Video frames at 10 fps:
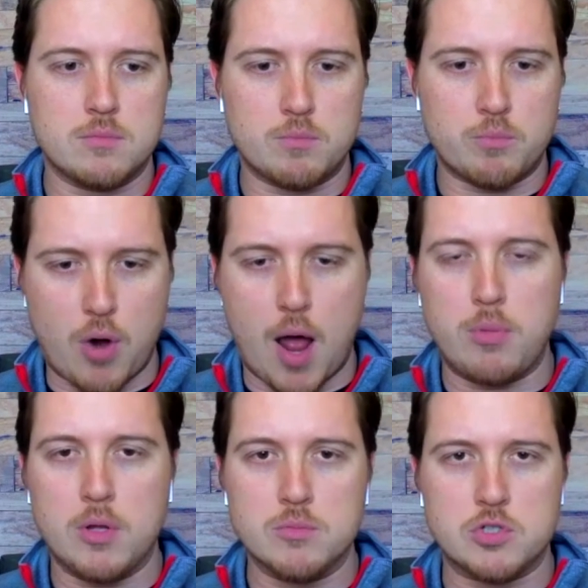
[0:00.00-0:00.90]

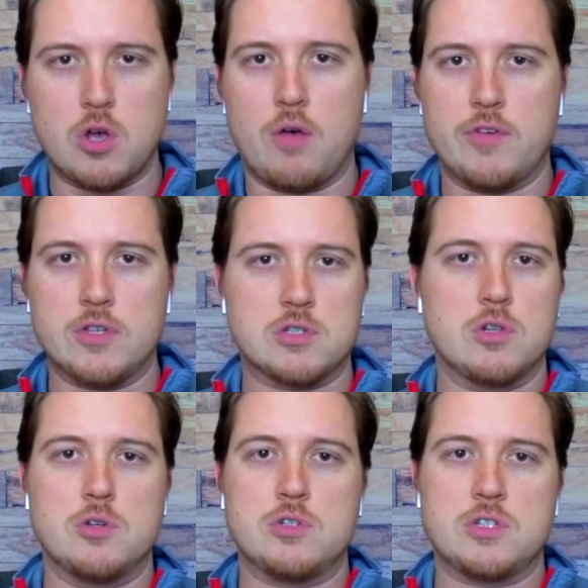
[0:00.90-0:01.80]
problem-solving
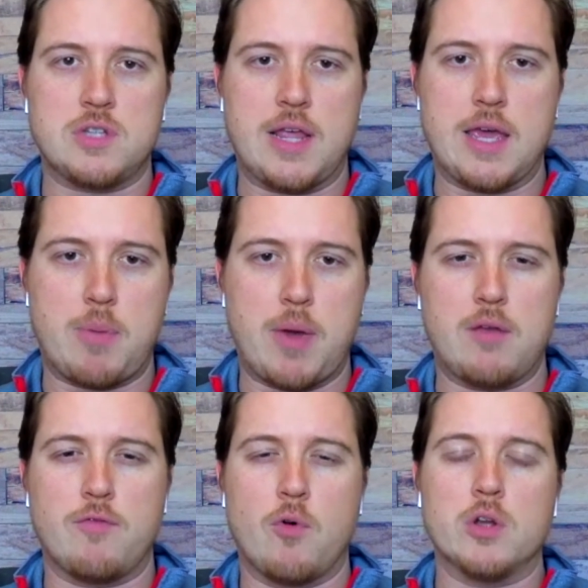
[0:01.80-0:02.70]
solutions and they get
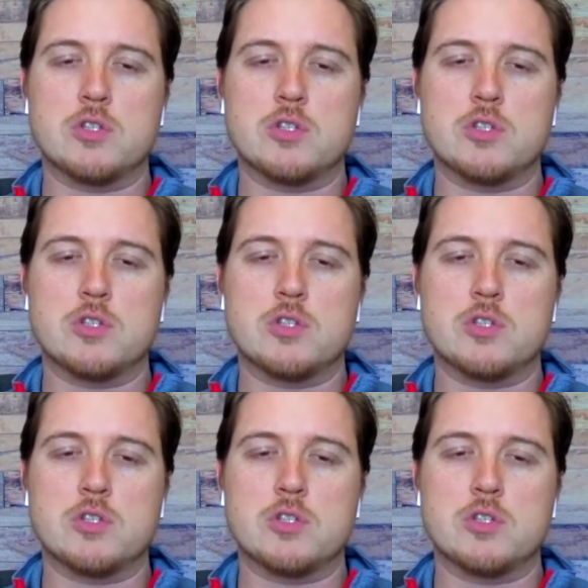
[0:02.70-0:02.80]
paid for it.